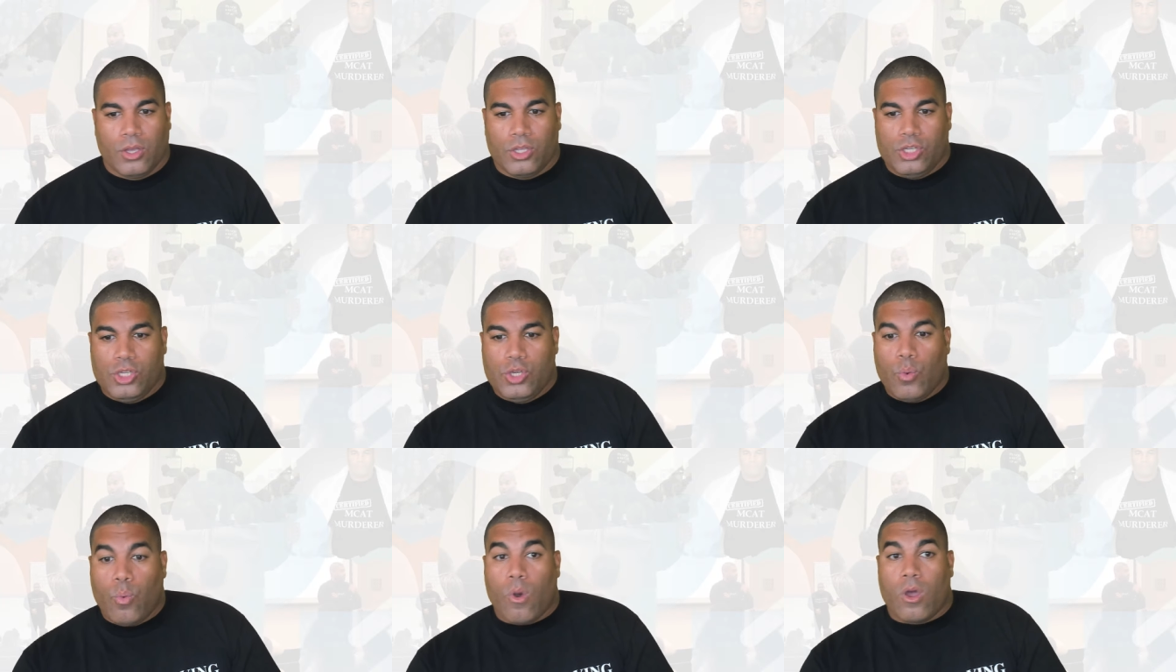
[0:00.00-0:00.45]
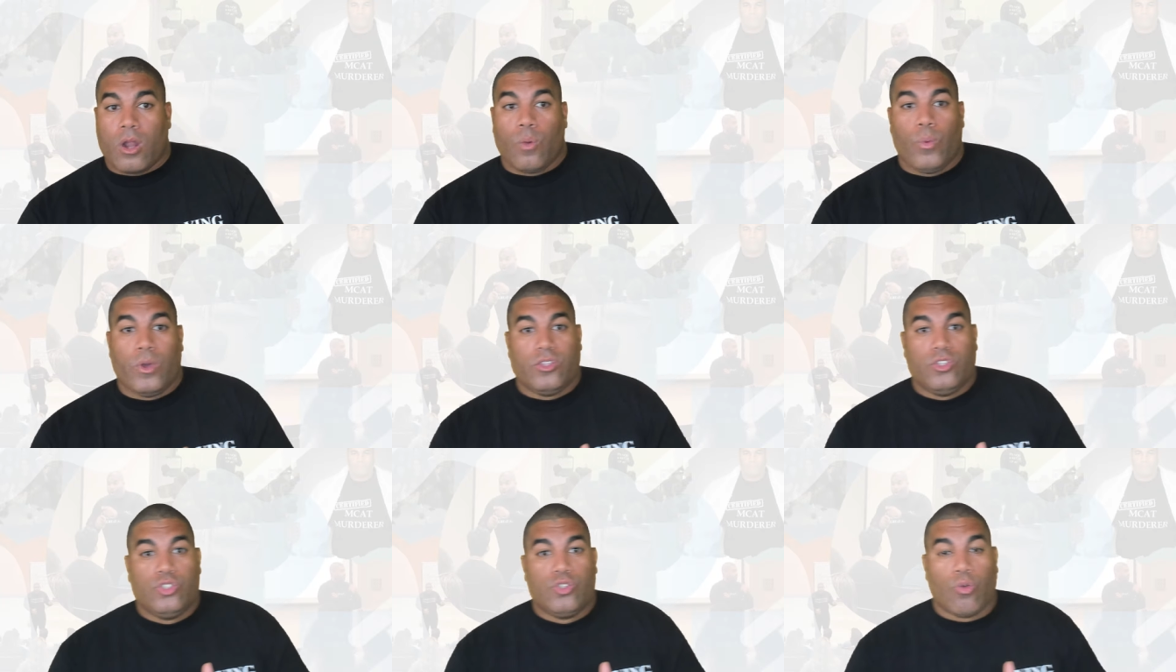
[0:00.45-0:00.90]
You want to
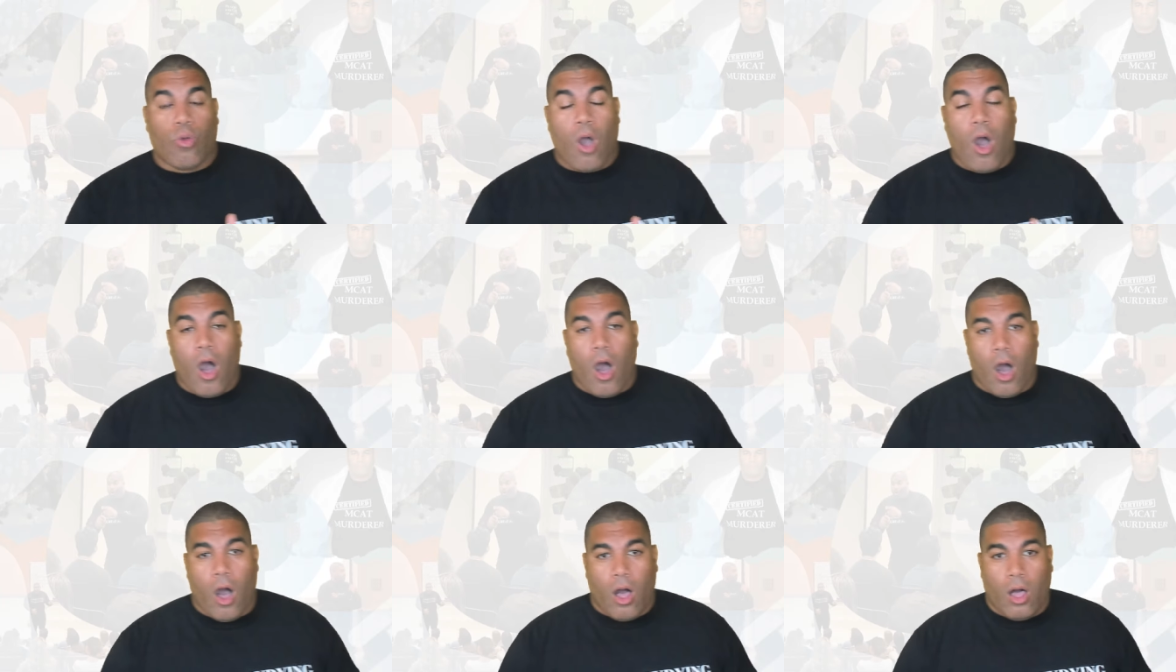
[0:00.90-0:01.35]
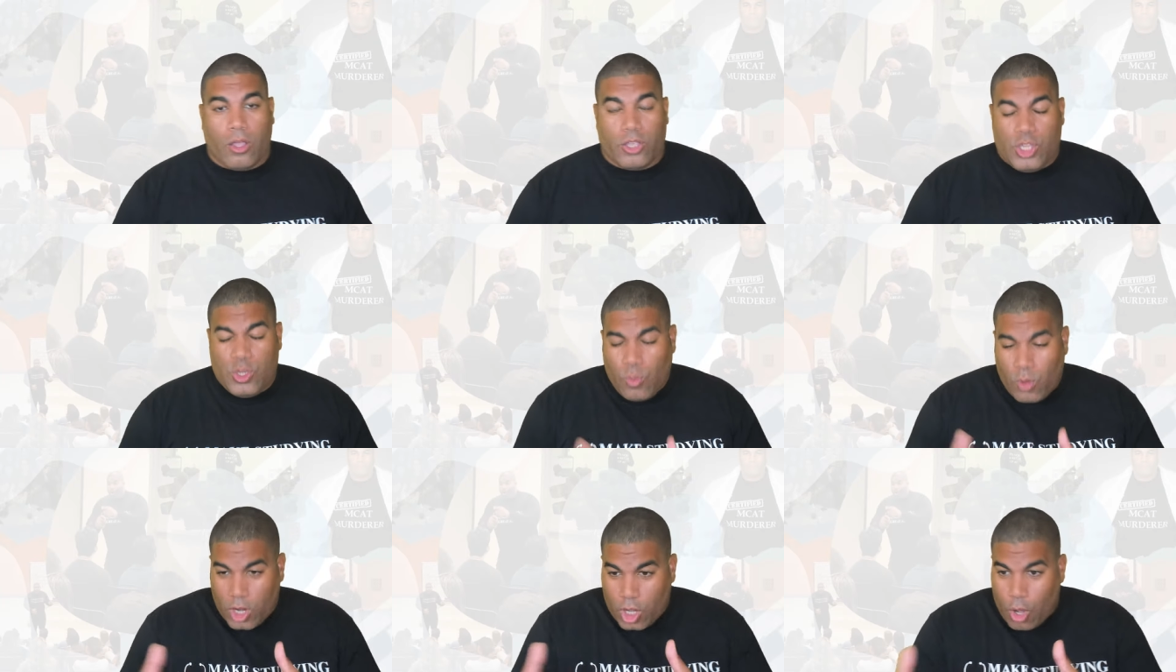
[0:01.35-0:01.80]
withdraw
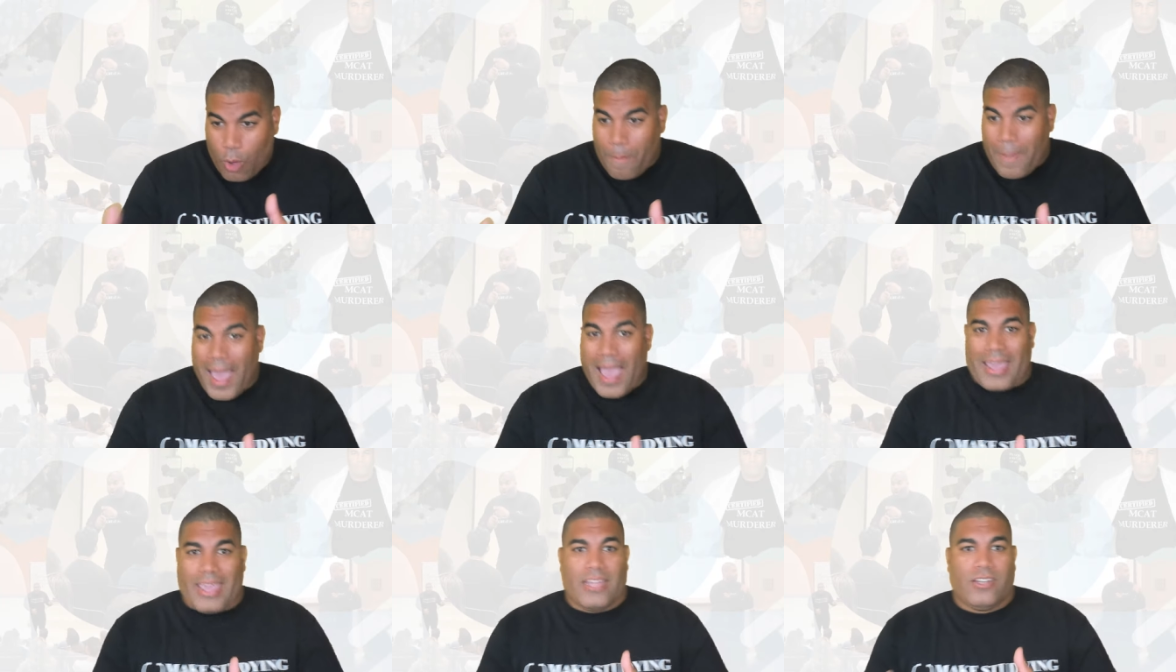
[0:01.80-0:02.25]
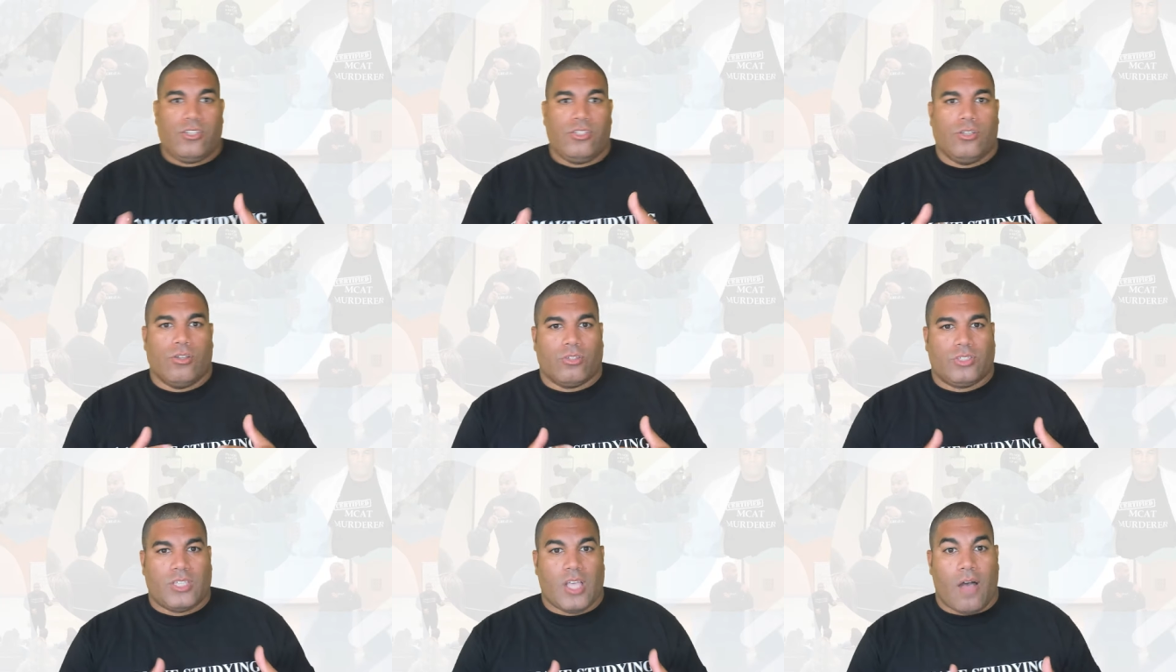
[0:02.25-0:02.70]
you want to go back into
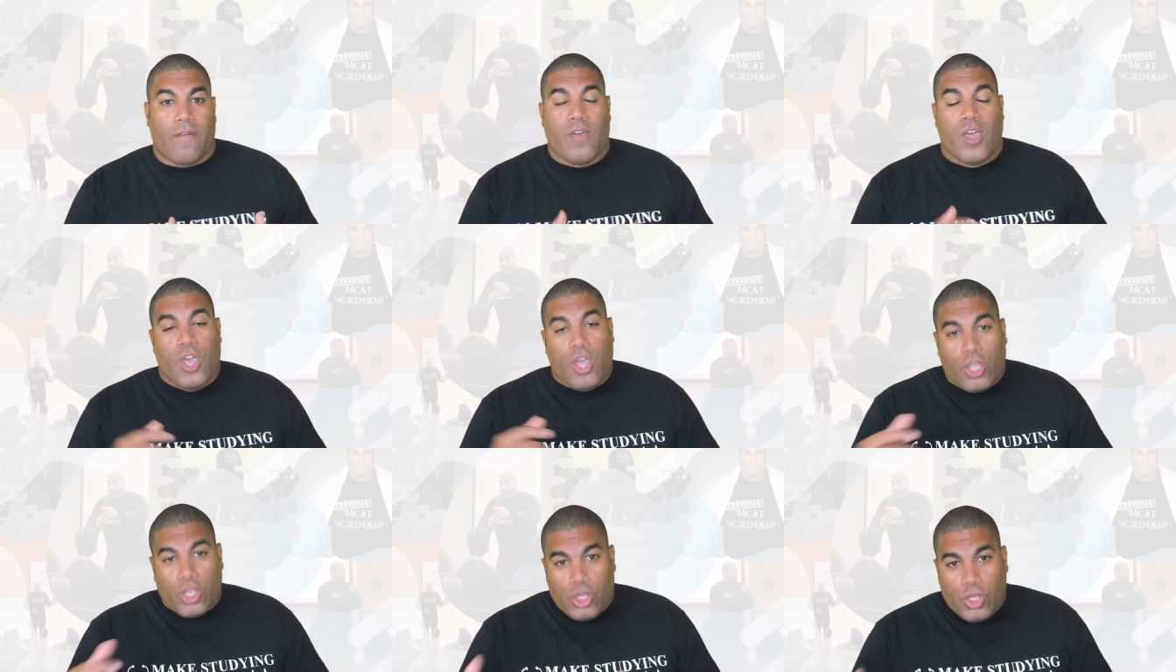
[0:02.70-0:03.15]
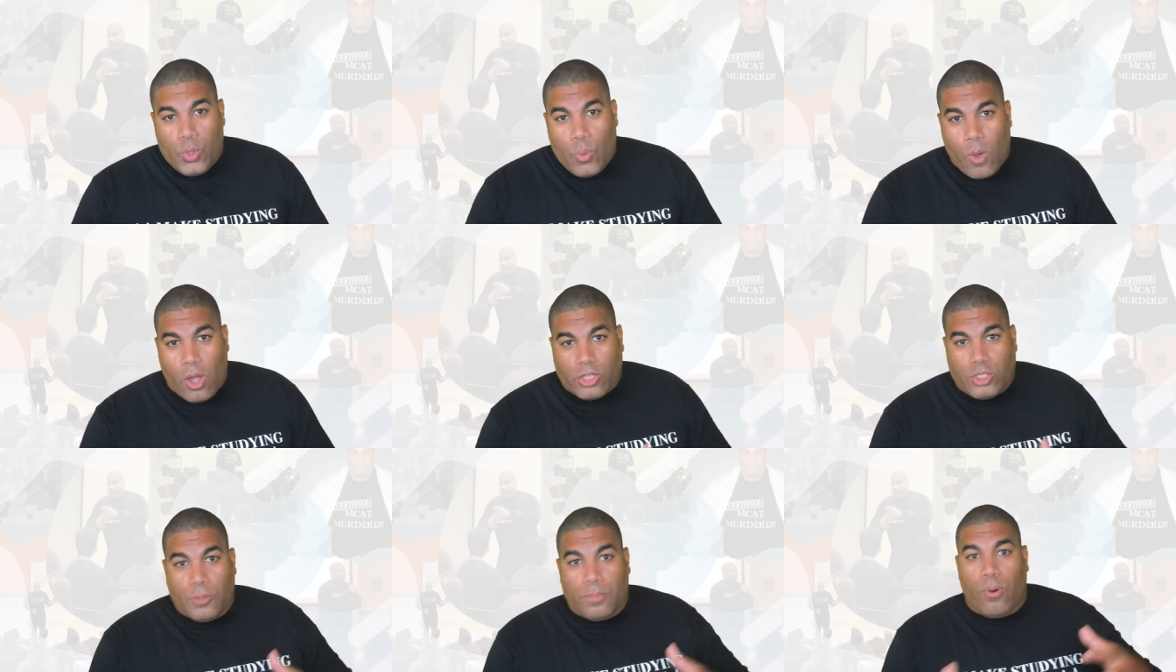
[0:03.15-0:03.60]
yourself. You
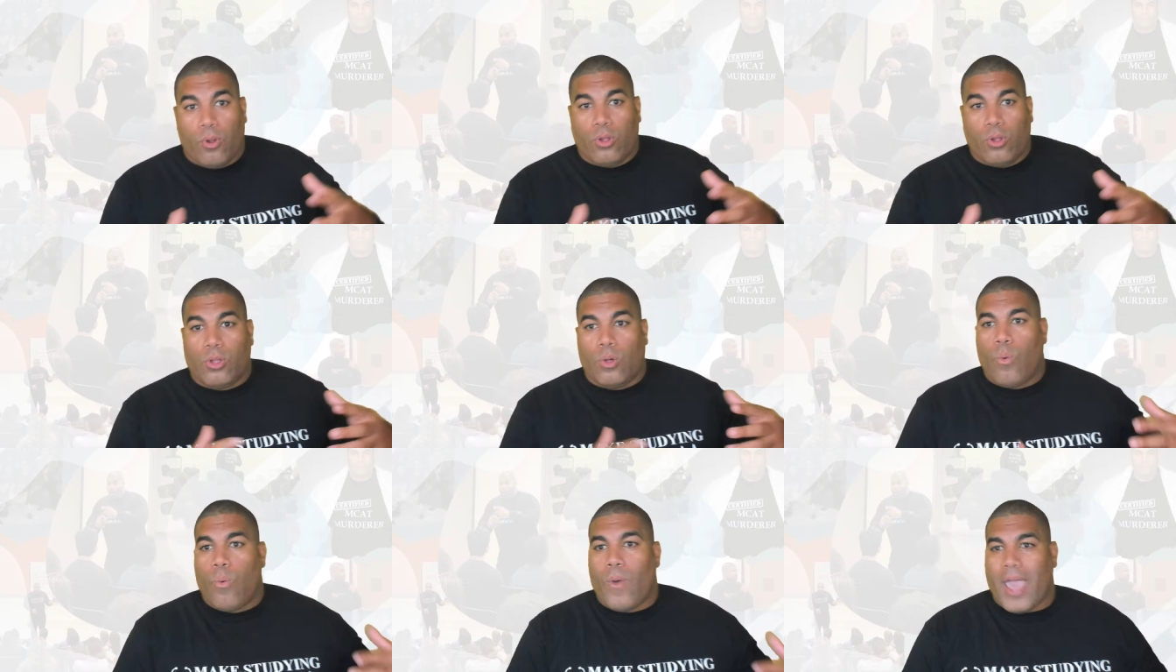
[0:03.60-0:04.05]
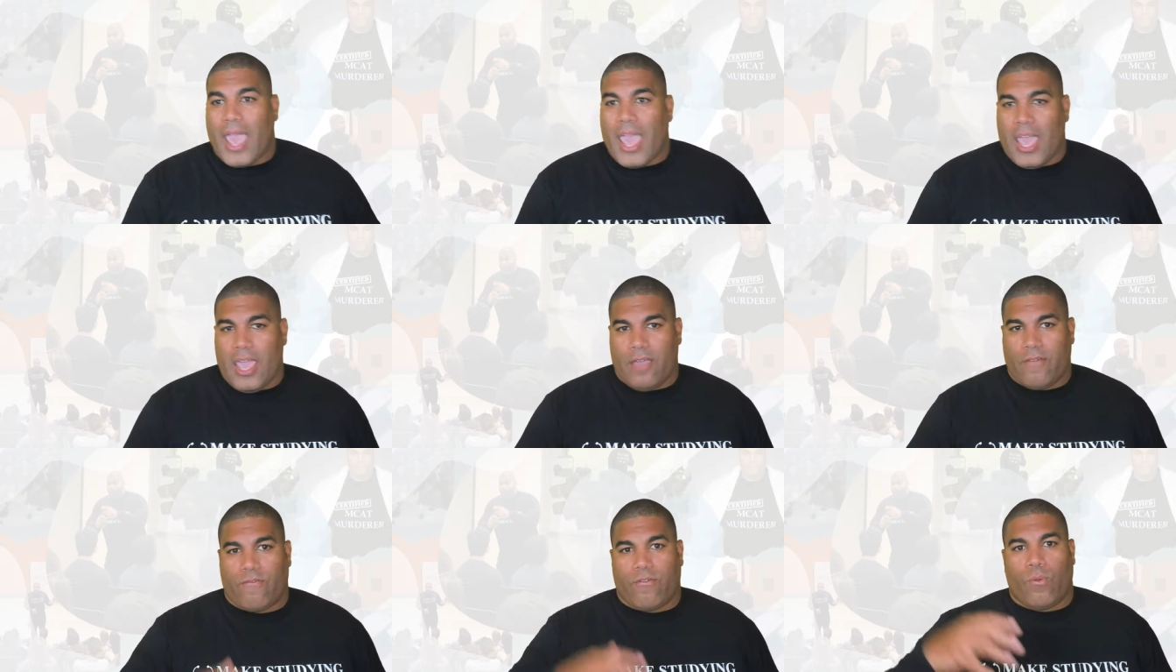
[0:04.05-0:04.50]
want to pull
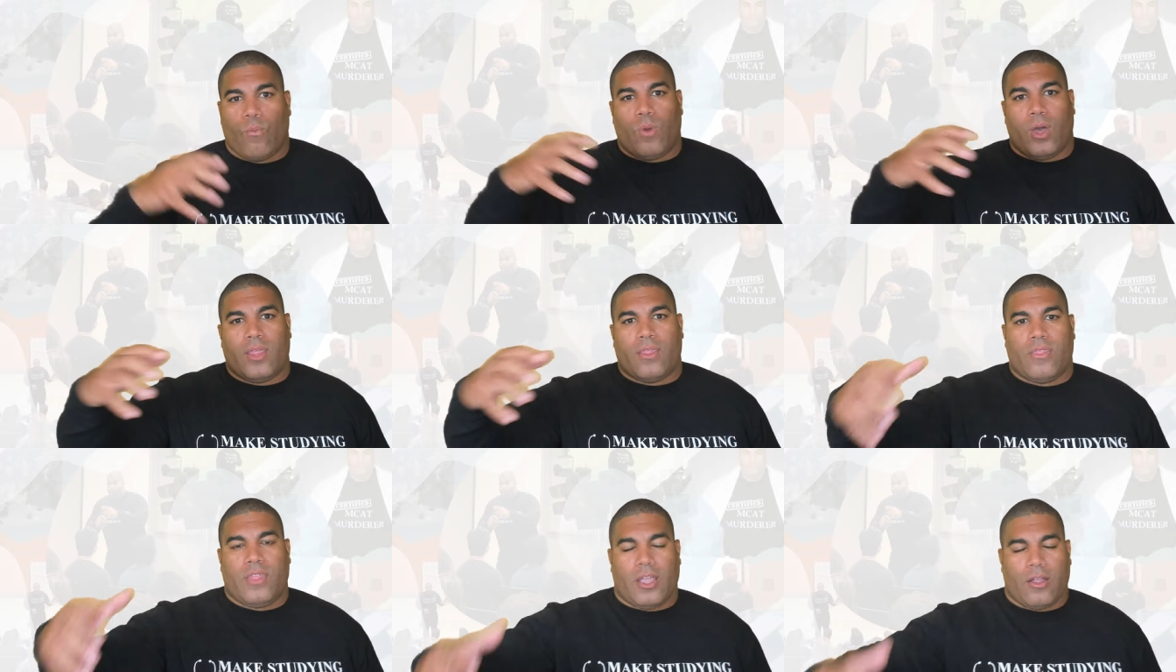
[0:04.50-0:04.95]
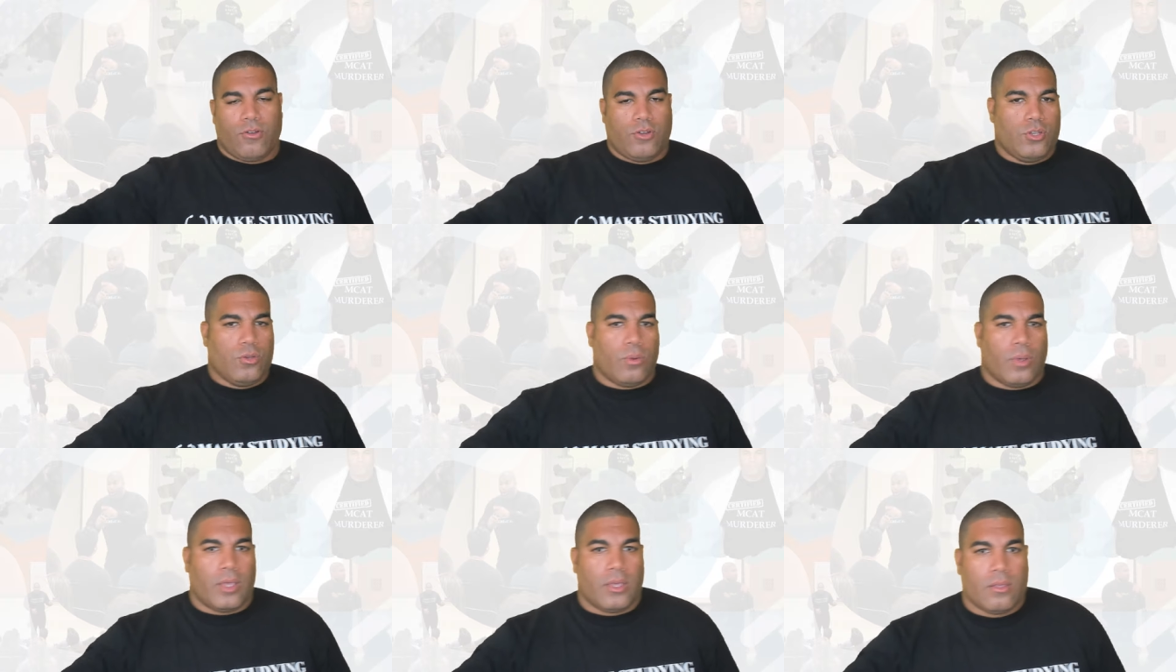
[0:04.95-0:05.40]
away from what they're
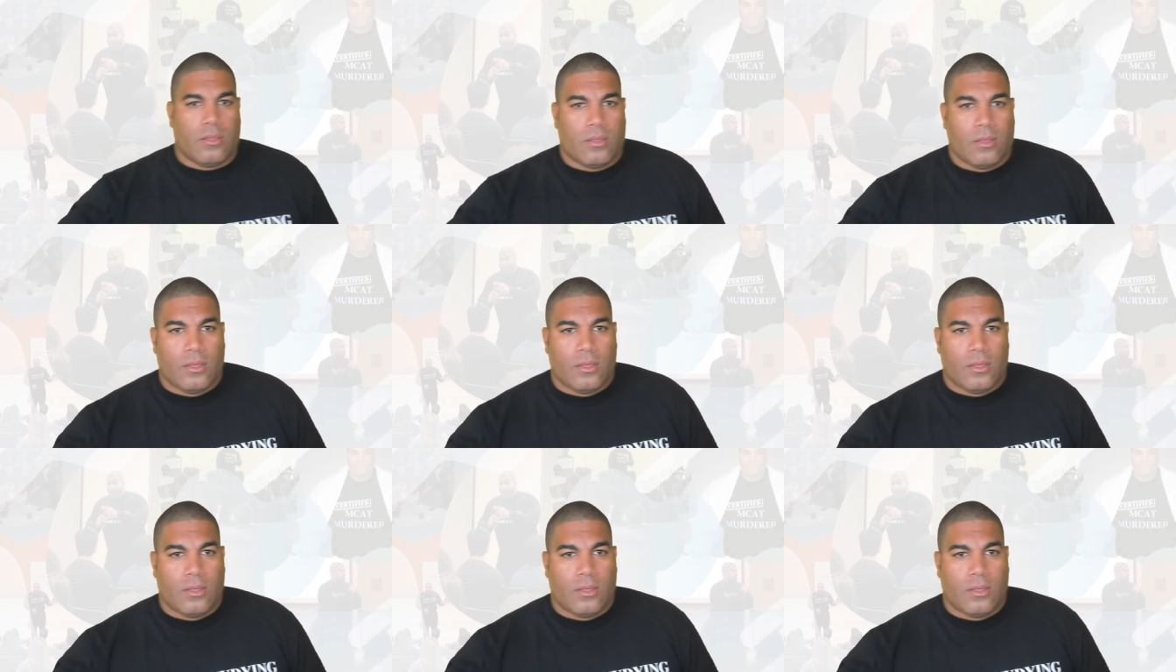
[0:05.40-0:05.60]
doing.